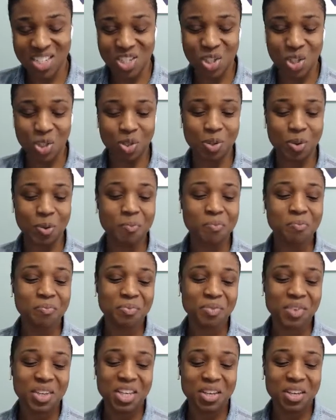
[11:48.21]
So
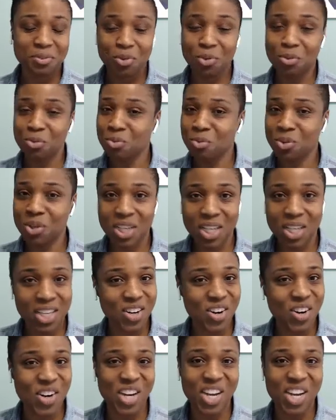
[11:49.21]
if you really are